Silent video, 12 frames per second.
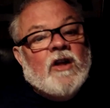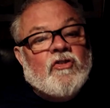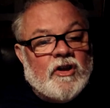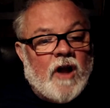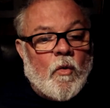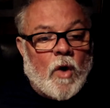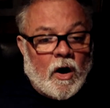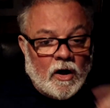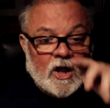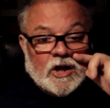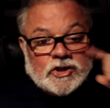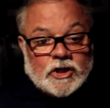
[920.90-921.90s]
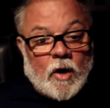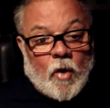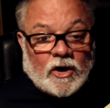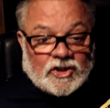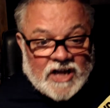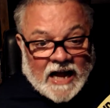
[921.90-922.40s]
Do you know what? Do you know
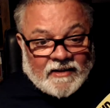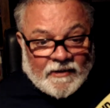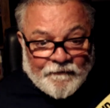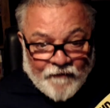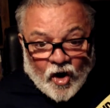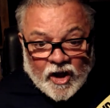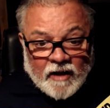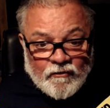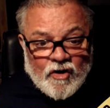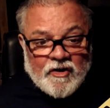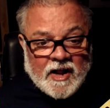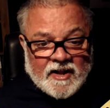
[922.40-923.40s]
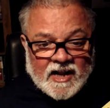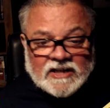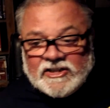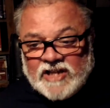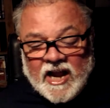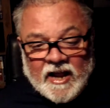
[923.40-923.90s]
what? She had to fucking ruin it,
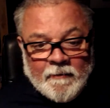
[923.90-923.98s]
didn't she?